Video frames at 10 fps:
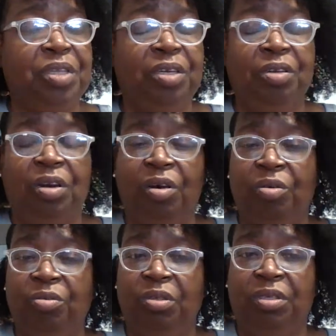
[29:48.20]
you
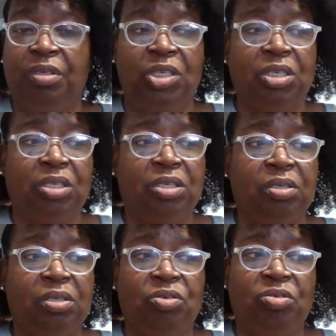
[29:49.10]
know, just
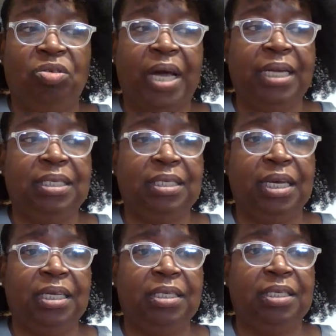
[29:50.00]
try to
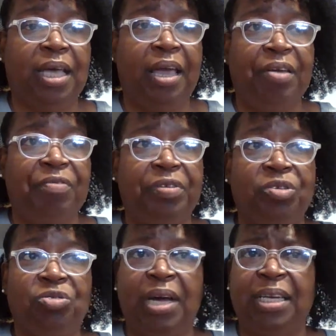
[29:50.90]
stay safe and
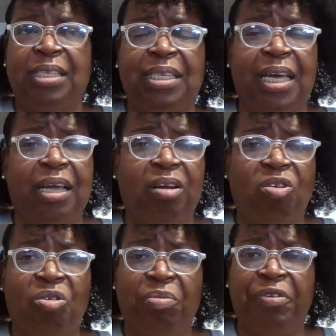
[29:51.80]
try to stay at
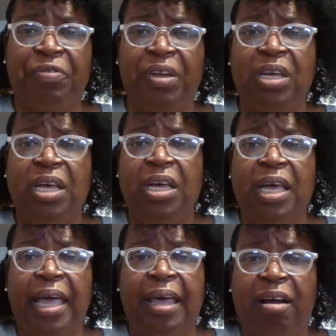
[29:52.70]
home if it
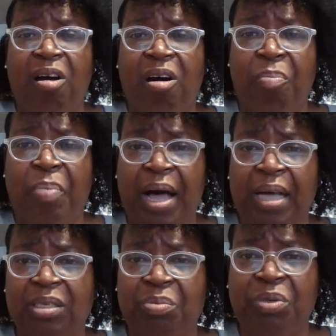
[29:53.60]
at all
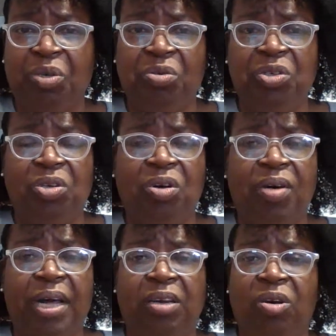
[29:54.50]
possible. You know,
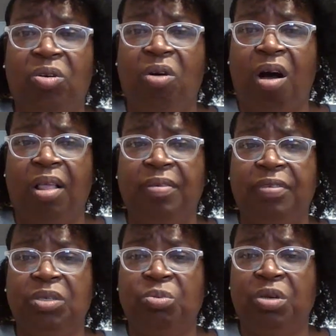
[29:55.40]
I know all of
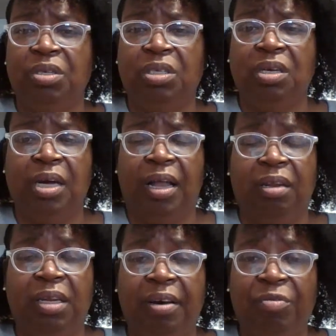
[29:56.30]
us want to see our
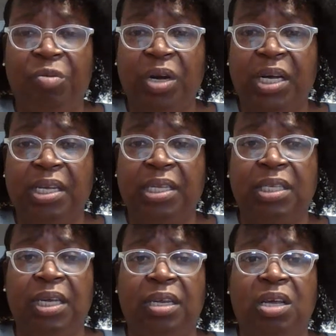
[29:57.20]
loved ones
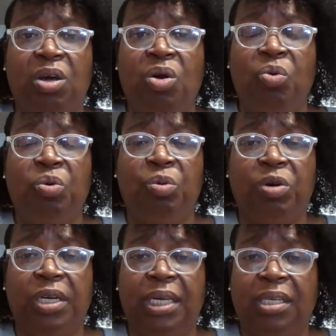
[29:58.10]
and we
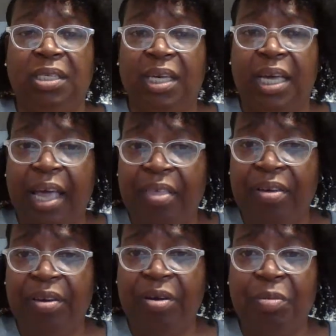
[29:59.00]
want to get
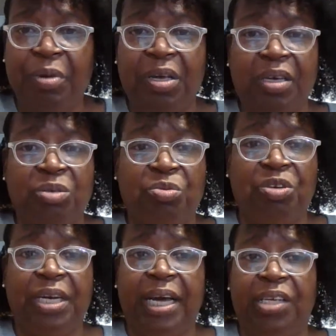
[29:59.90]
together because we're
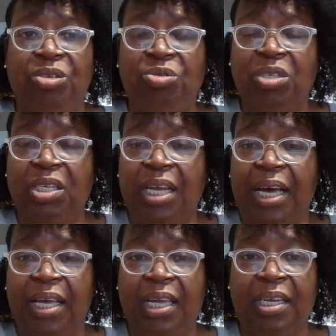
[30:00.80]
not used to
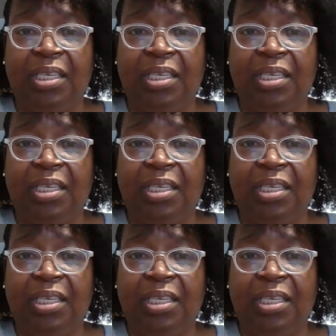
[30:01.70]
not getting